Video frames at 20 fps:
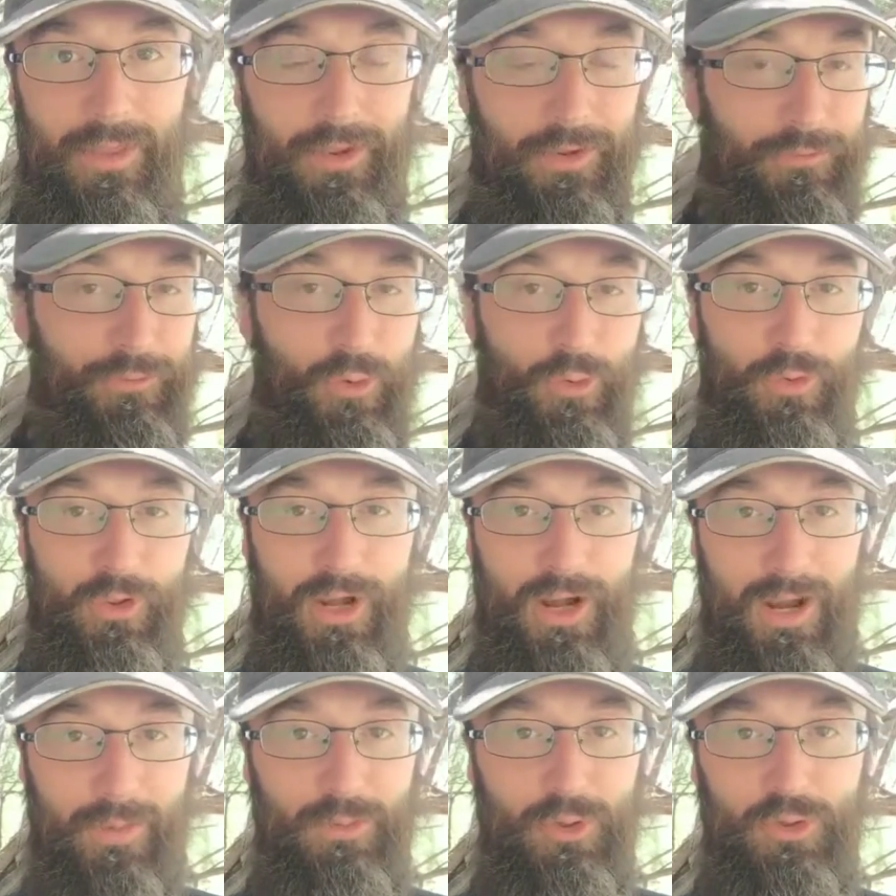The phone
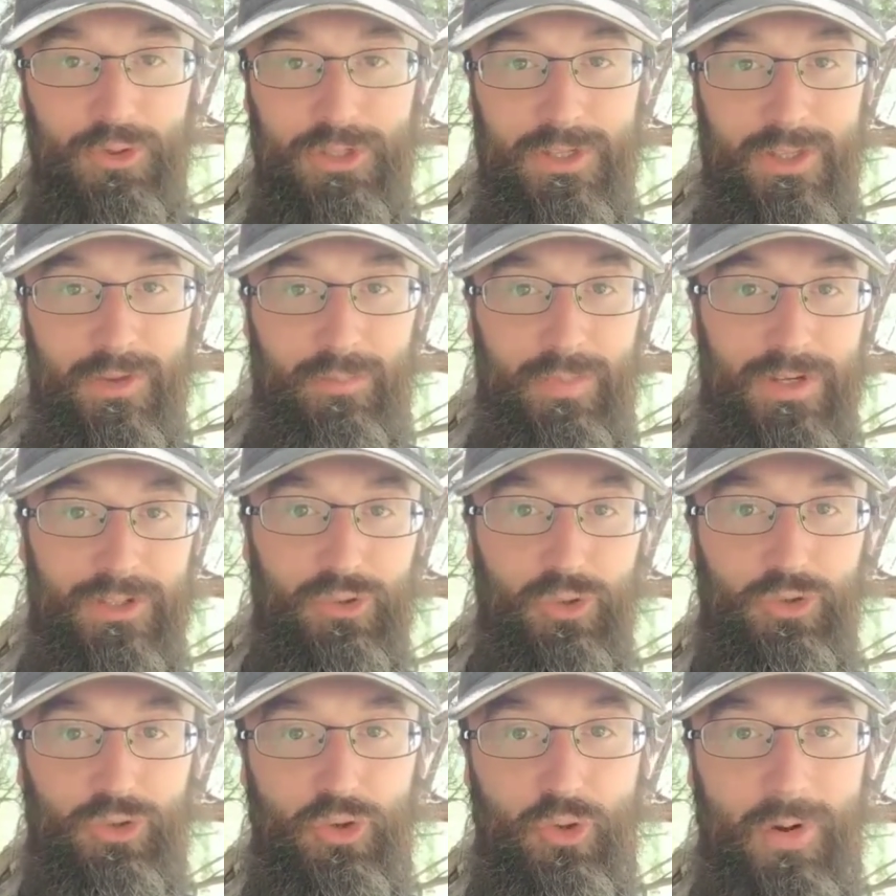that I'm using, the
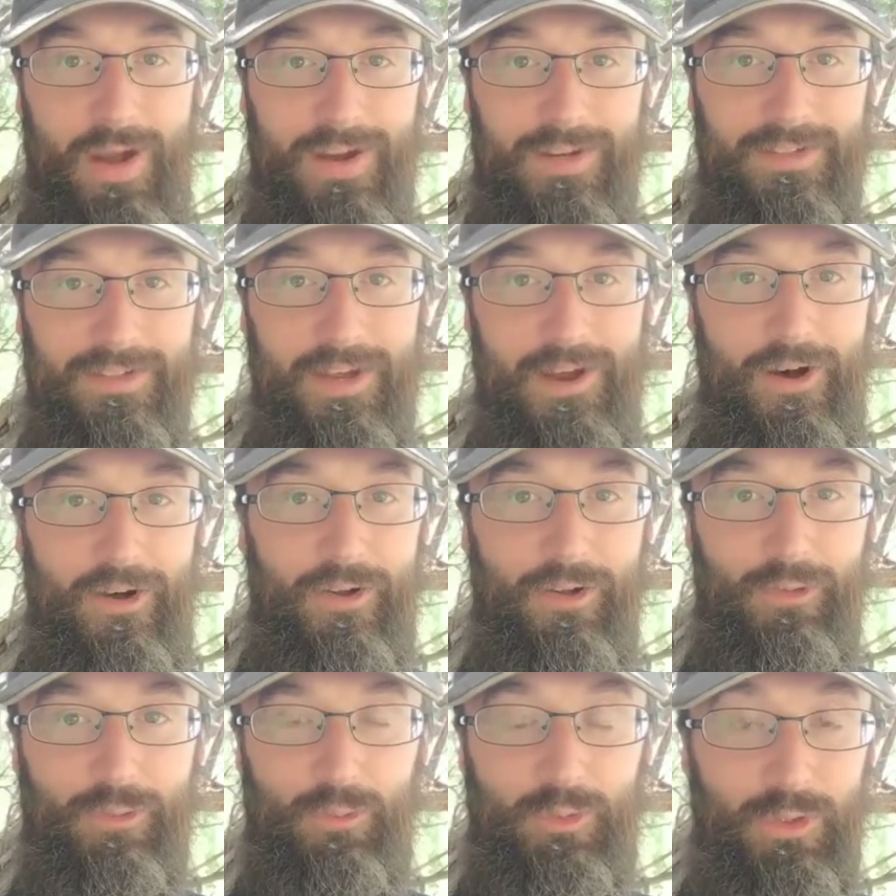Pixel 2
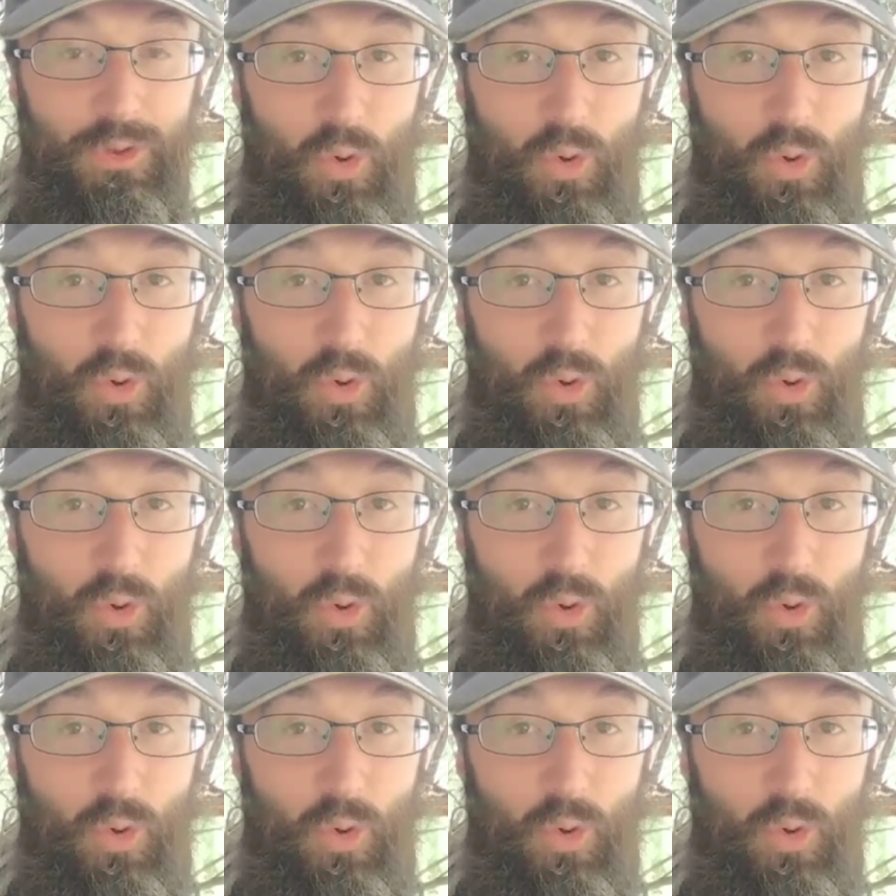XL,